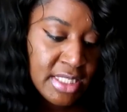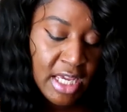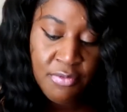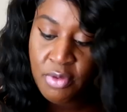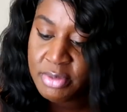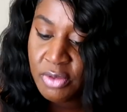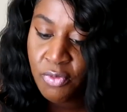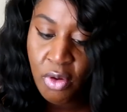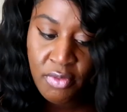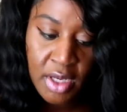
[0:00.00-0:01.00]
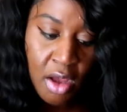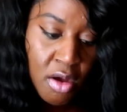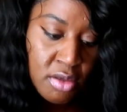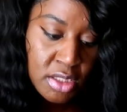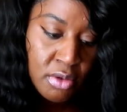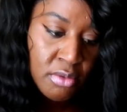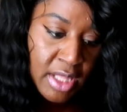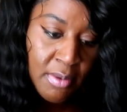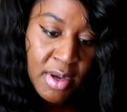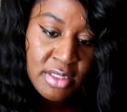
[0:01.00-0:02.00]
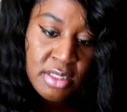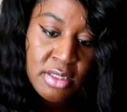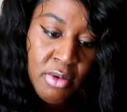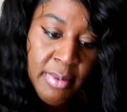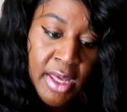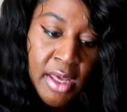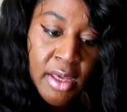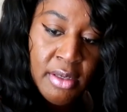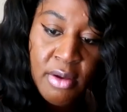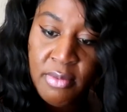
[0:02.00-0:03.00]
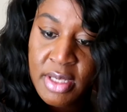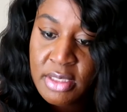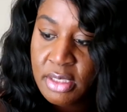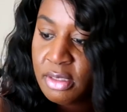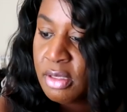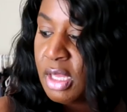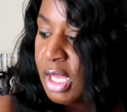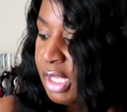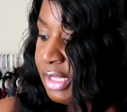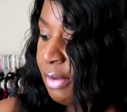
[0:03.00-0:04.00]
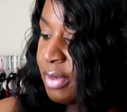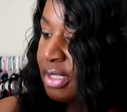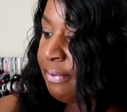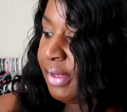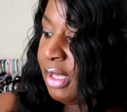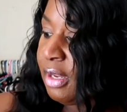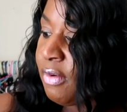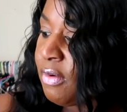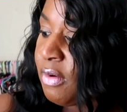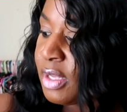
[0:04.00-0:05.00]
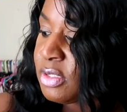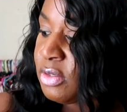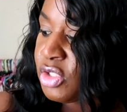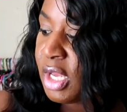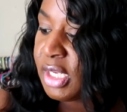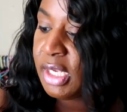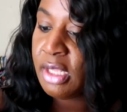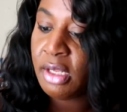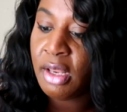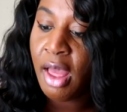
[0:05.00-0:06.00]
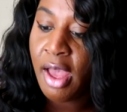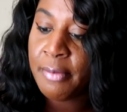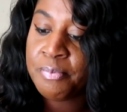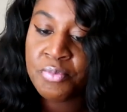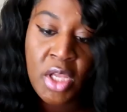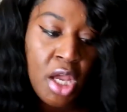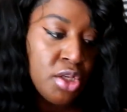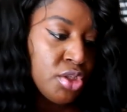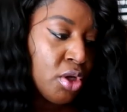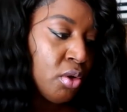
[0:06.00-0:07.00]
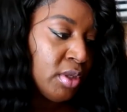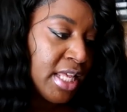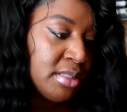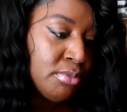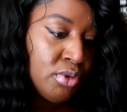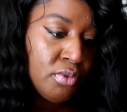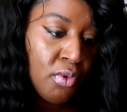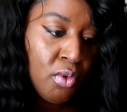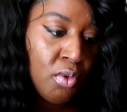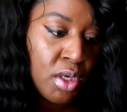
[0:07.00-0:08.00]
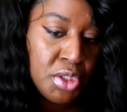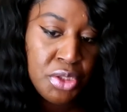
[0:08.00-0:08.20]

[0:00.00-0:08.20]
is it from sephora y'all so that wasn't so bad no was it that wasn't bad at all i told y'all i didn't get a lot so let's move on